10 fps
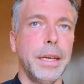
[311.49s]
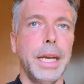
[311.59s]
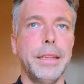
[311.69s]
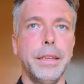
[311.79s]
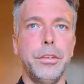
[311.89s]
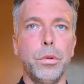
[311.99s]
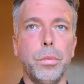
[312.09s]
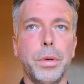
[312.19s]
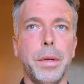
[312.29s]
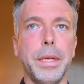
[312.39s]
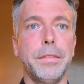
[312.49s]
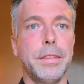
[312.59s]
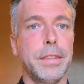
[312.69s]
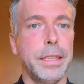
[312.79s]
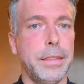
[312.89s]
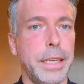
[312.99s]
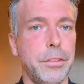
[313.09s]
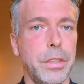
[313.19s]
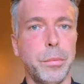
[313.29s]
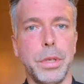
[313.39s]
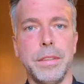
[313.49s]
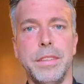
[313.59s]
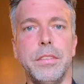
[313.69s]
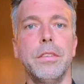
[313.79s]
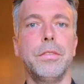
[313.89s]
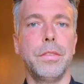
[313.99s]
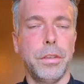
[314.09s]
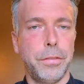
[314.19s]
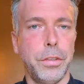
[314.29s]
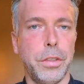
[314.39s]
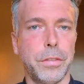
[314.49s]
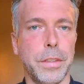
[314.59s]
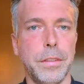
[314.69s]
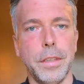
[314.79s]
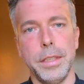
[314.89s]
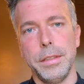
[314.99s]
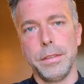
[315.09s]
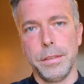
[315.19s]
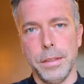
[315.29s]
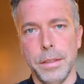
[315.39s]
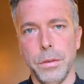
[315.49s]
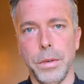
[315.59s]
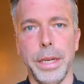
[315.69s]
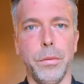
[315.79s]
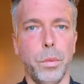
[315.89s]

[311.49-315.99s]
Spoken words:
and then you'll probably have a citation in parentheses of a few different studies, right?